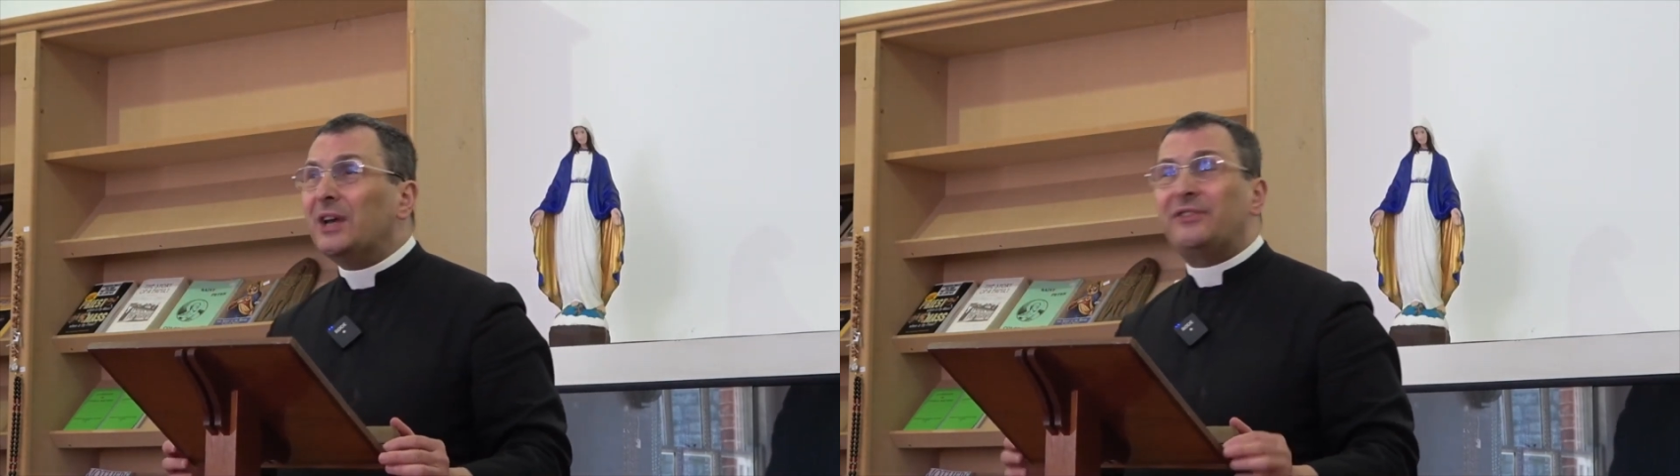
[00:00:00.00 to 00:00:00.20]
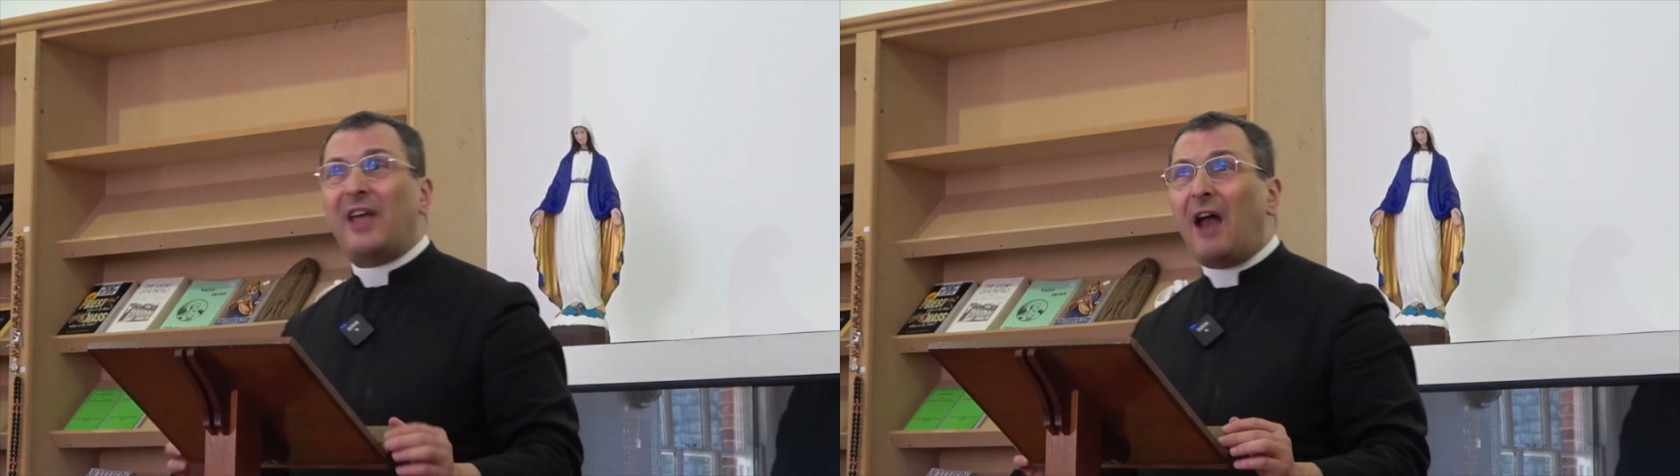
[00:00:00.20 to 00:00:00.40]

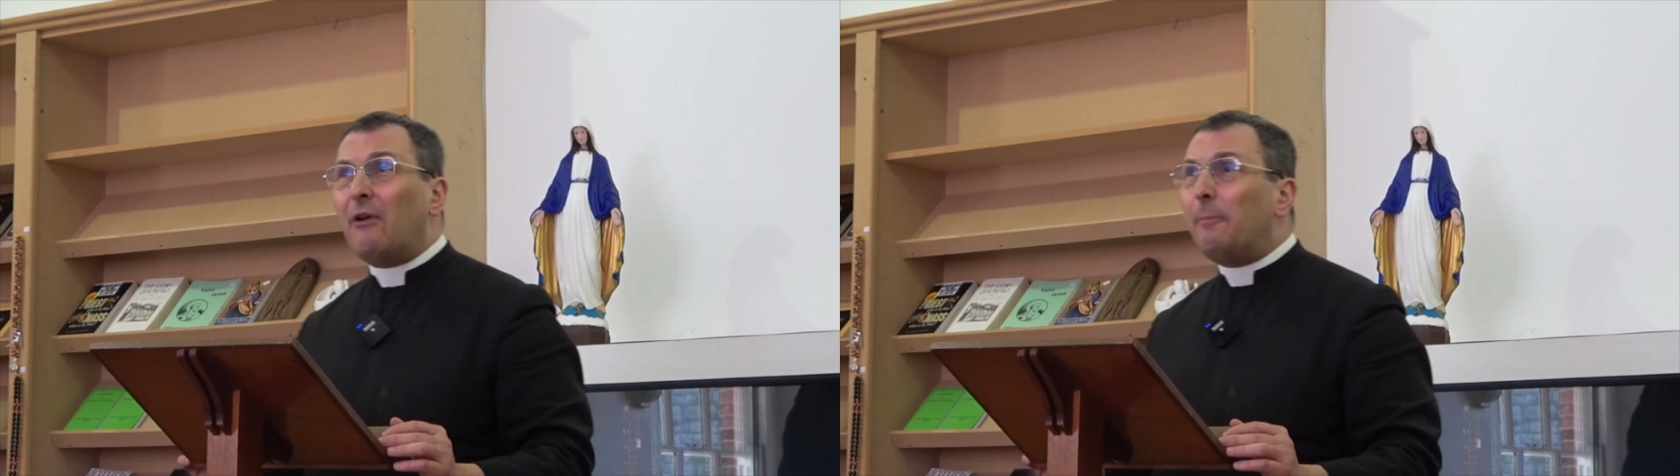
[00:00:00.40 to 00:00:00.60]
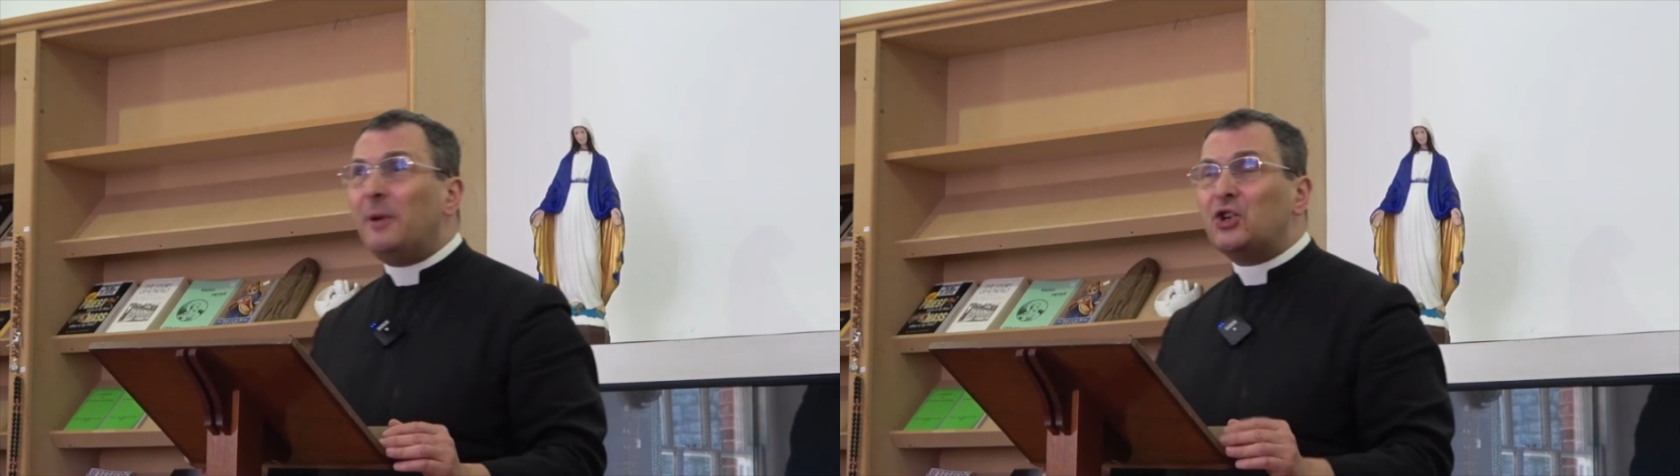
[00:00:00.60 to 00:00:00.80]

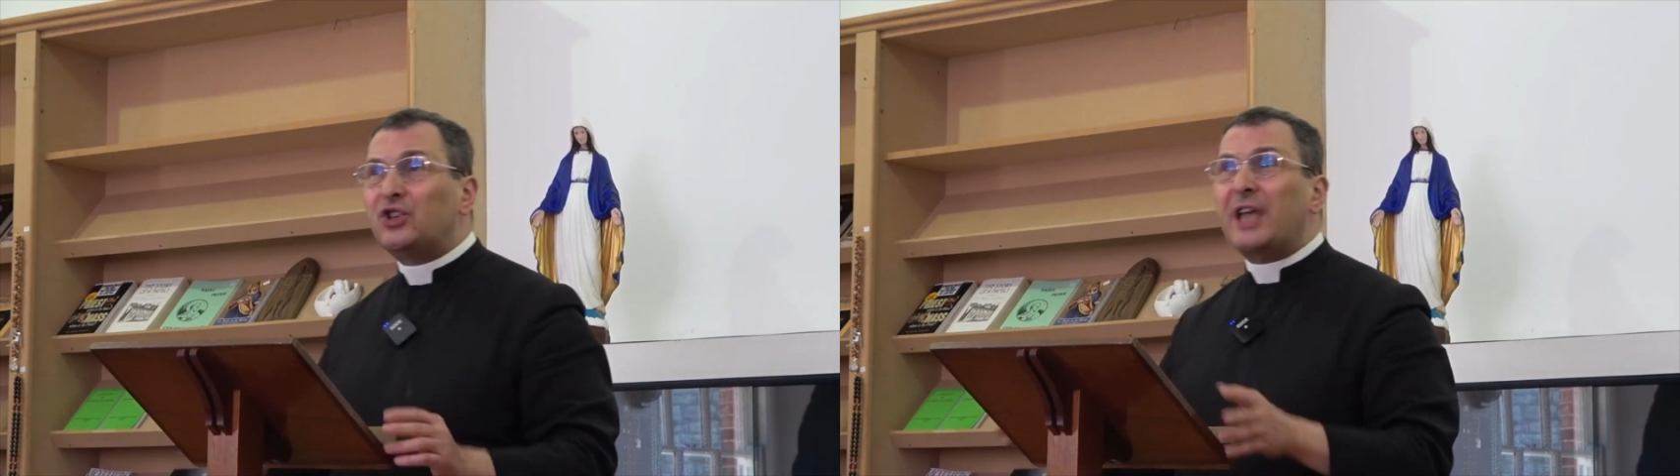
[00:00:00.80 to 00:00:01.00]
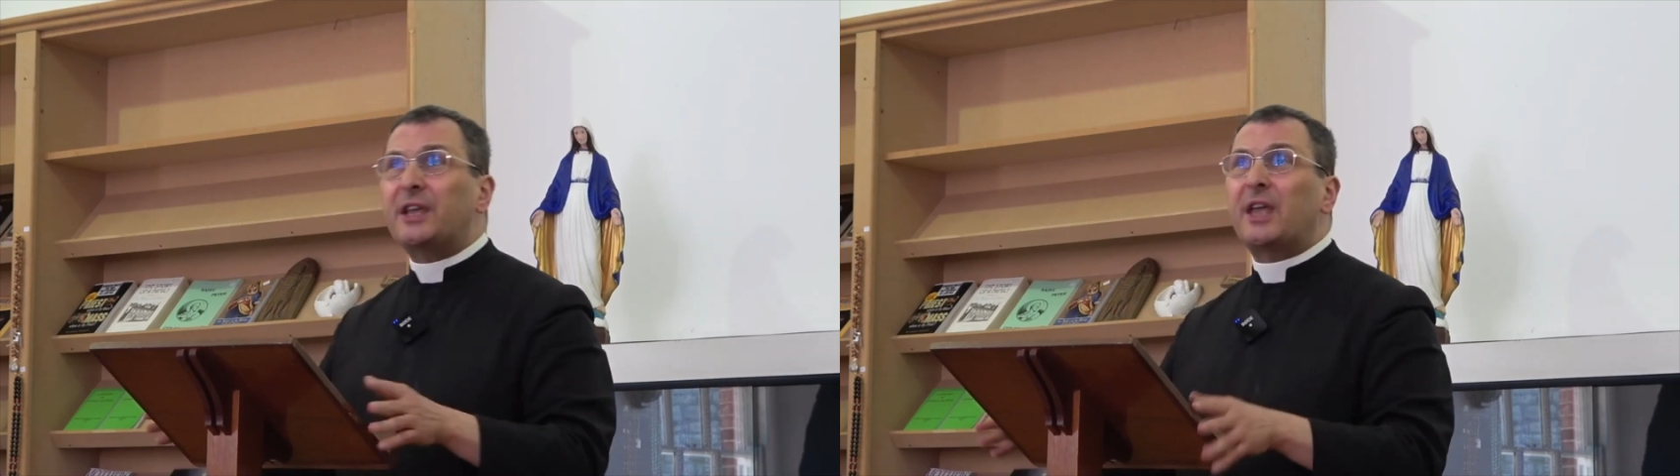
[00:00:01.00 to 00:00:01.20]
terribly
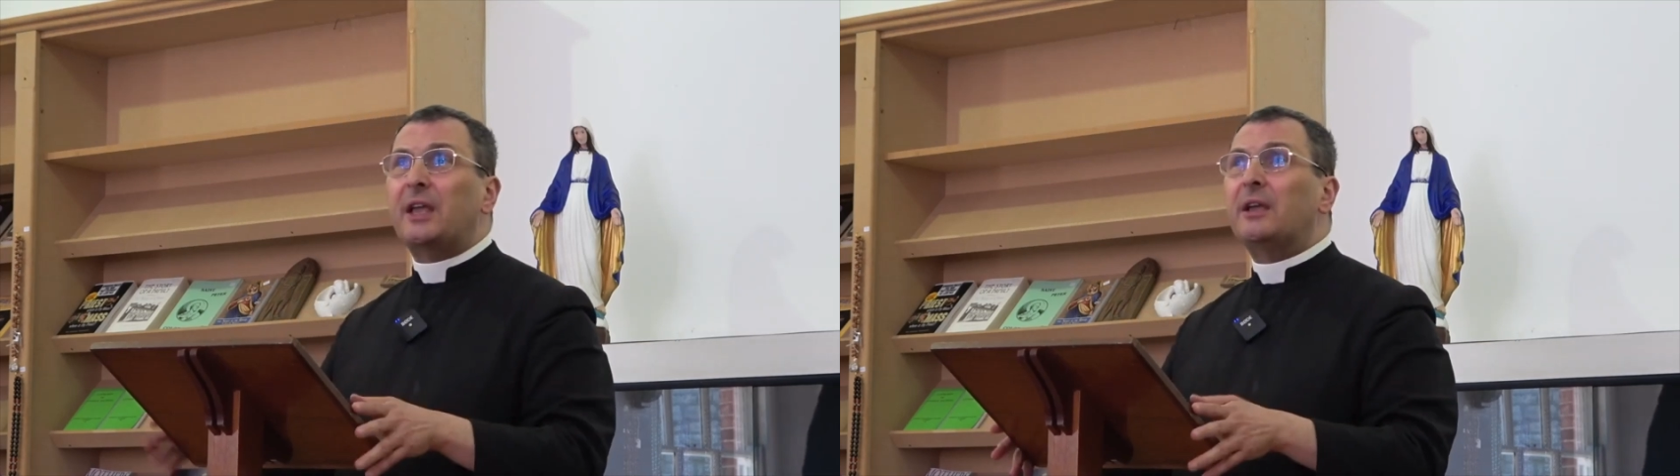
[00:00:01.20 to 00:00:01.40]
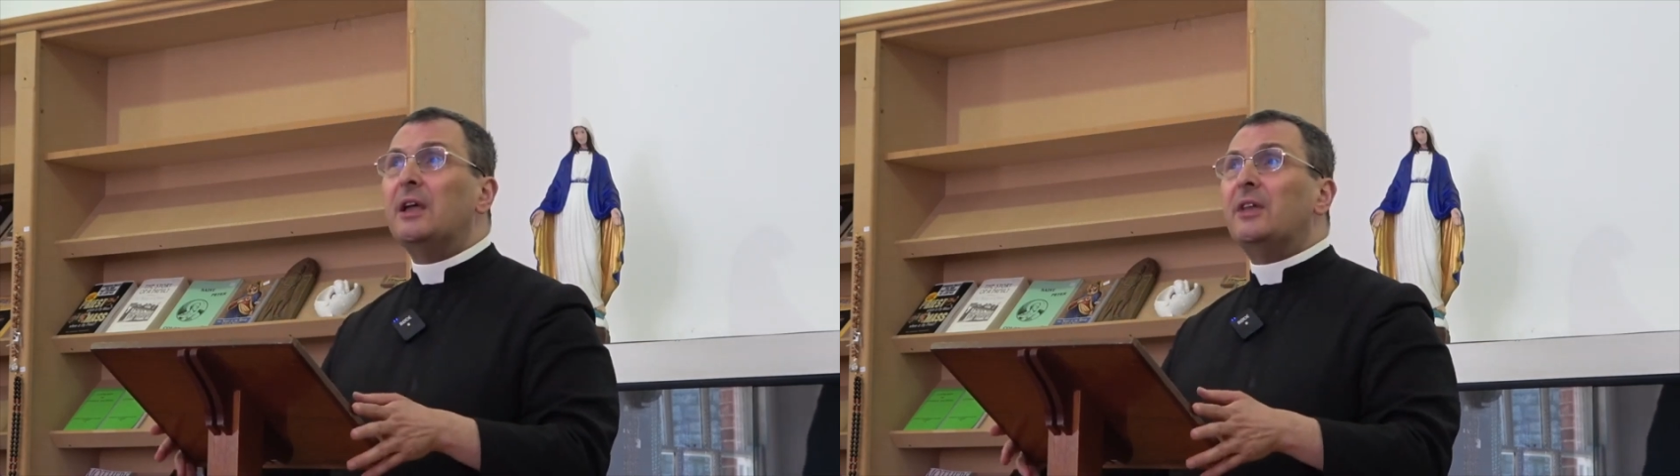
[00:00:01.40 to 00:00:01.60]
shaking